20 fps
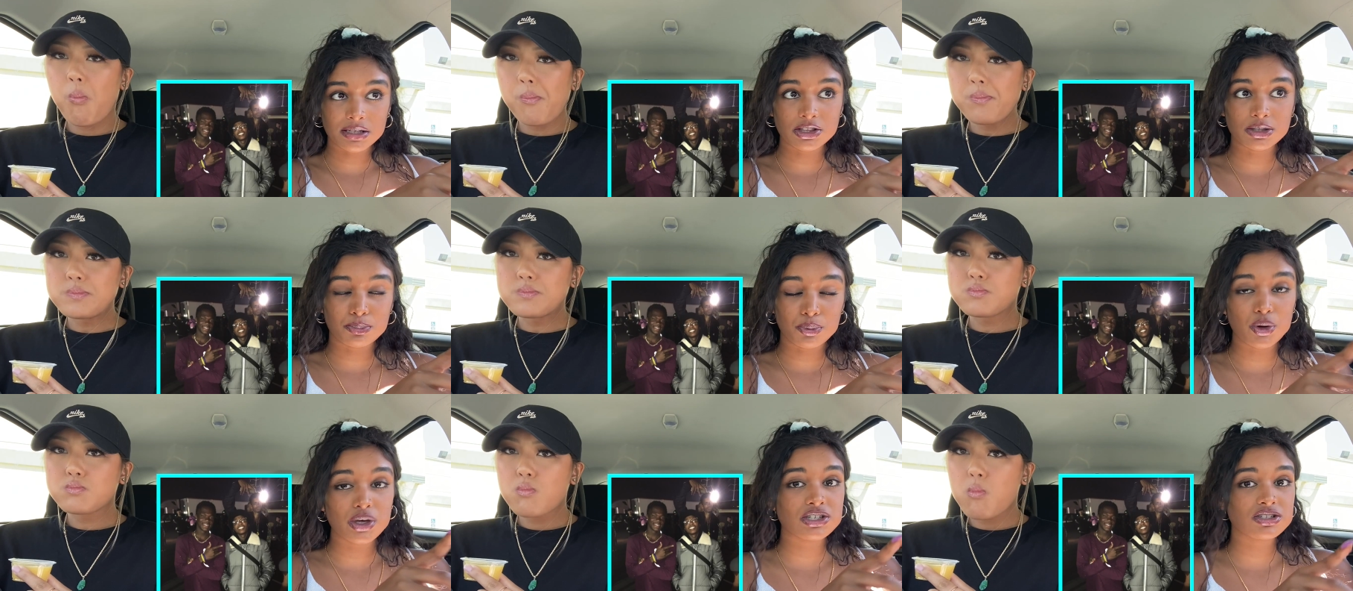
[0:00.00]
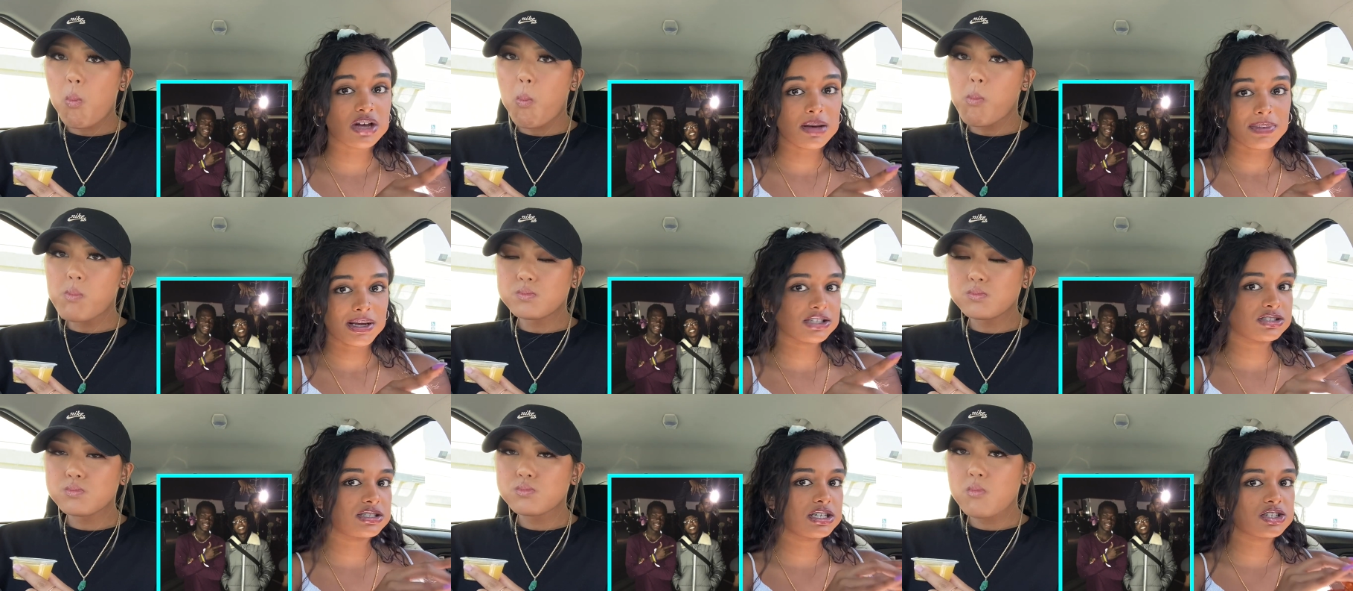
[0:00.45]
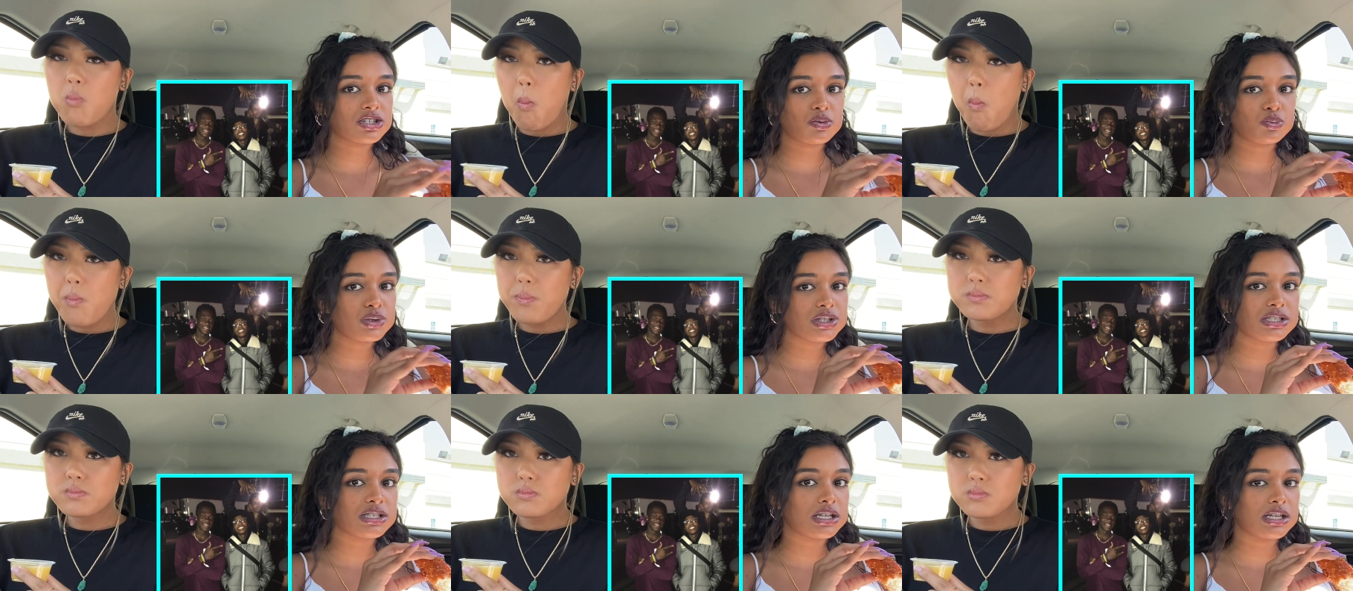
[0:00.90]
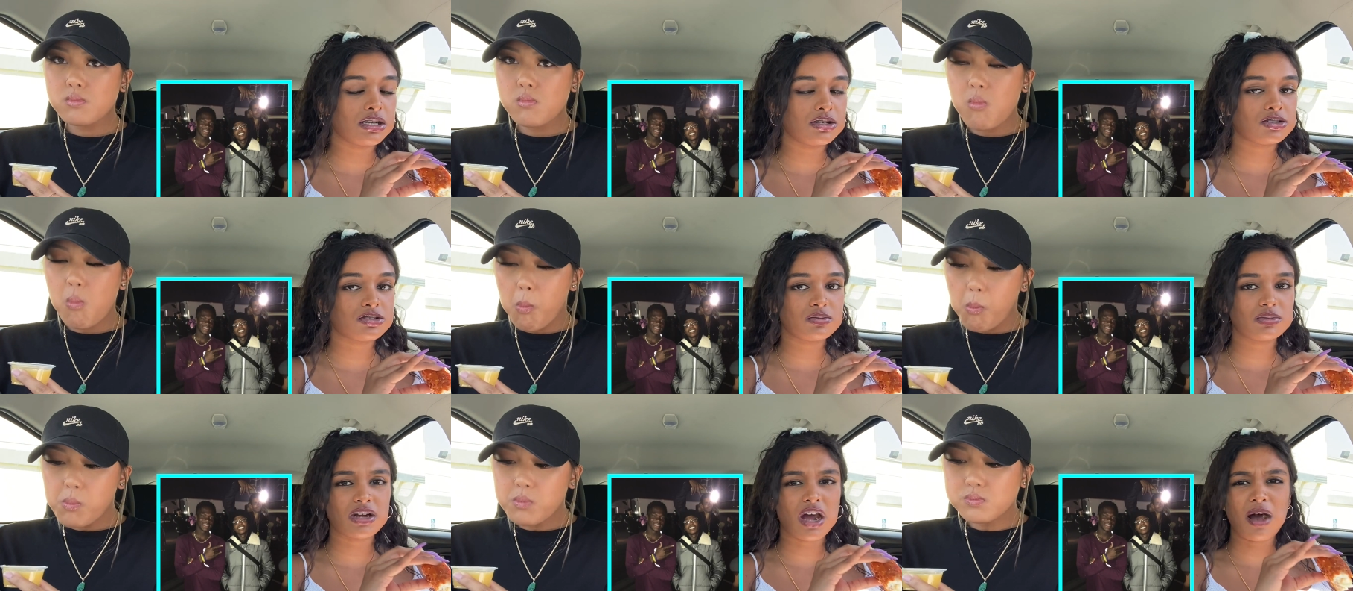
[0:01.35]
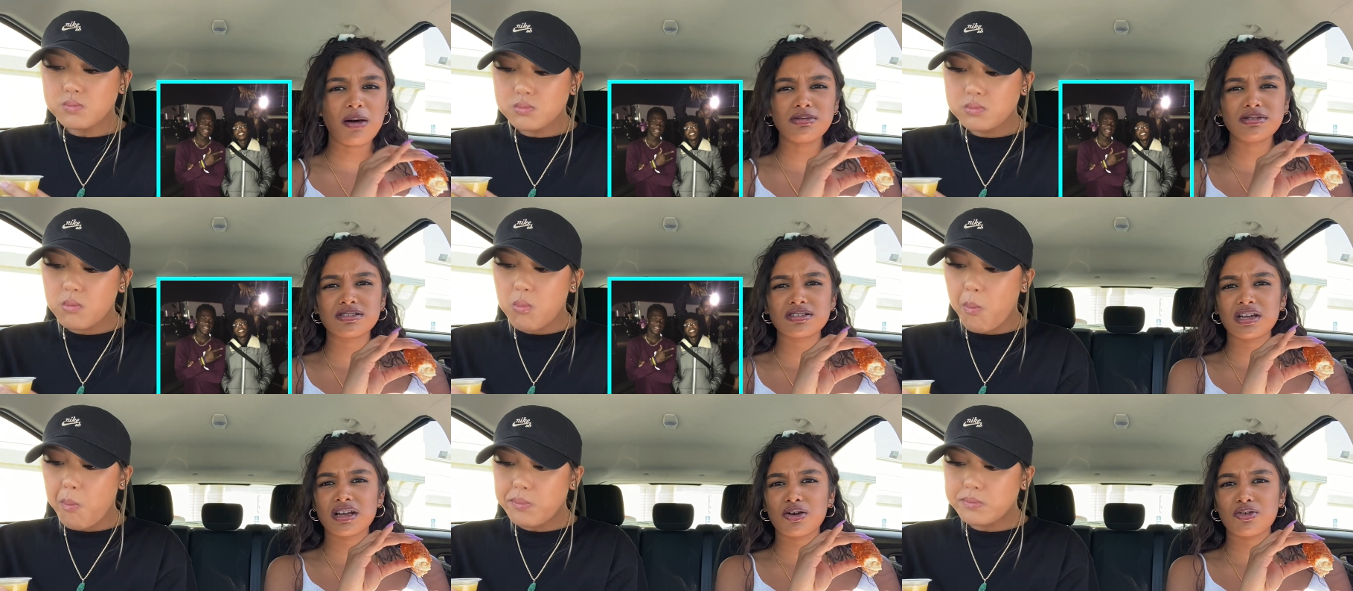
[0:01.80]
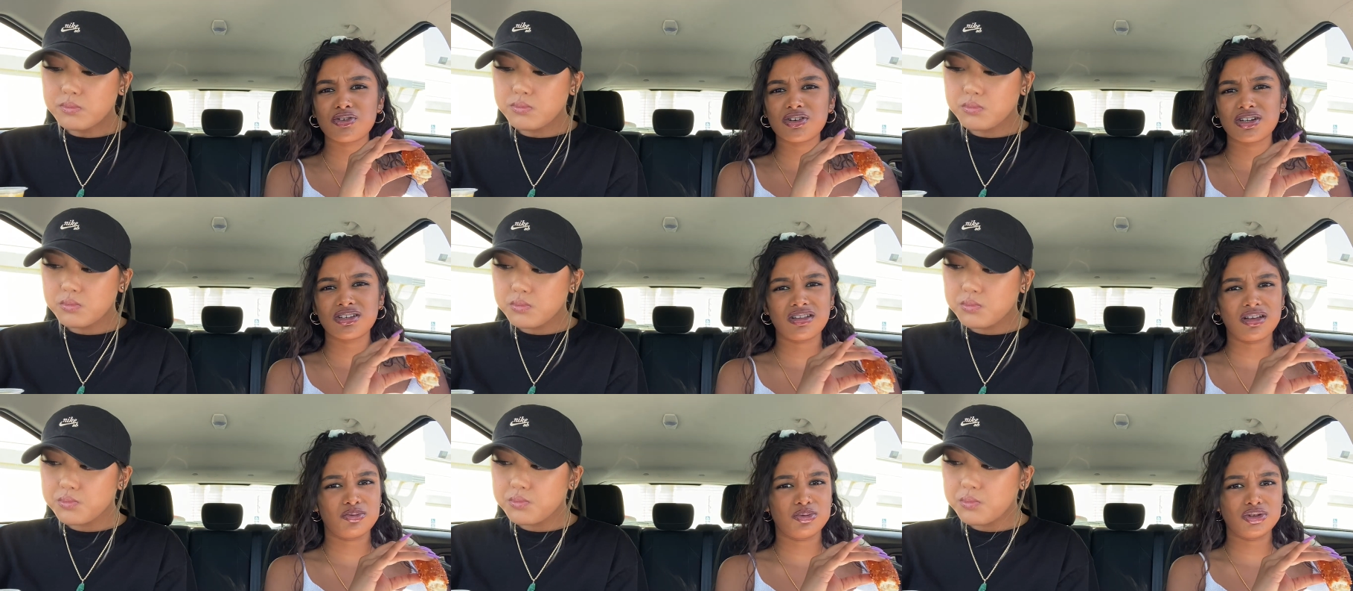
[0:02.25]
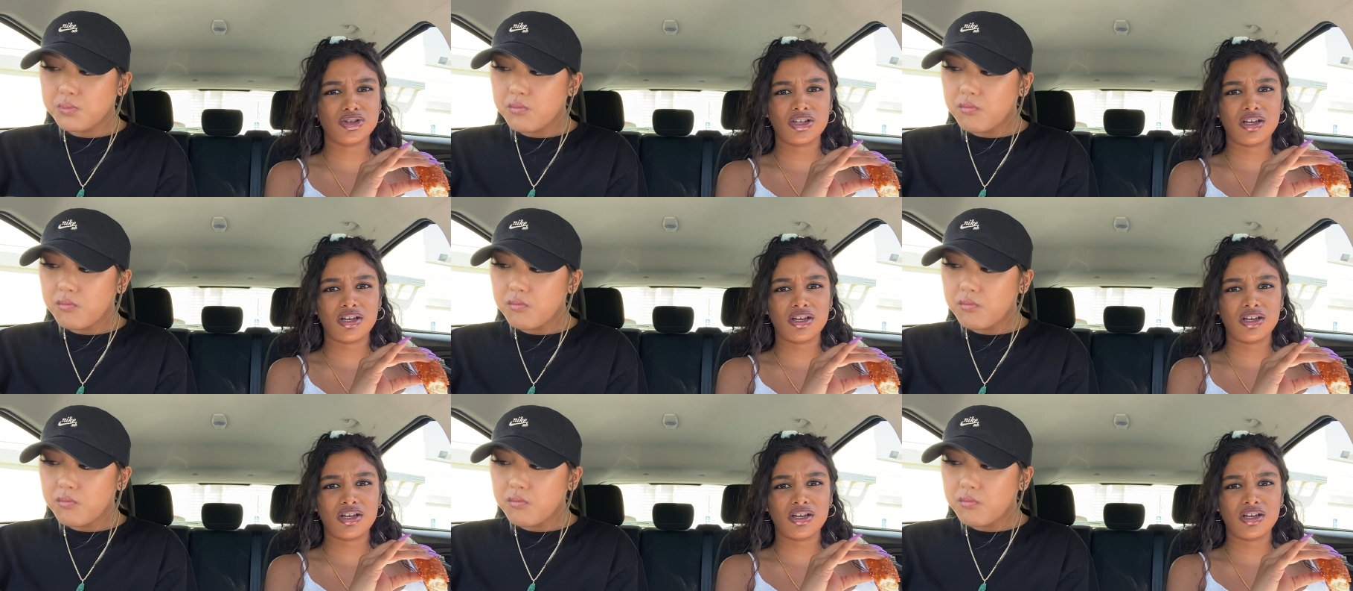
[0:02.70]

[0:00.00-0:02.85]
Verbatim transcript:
Speaker 1: The boys got backstage and we didn't. So we, I was like over here like, what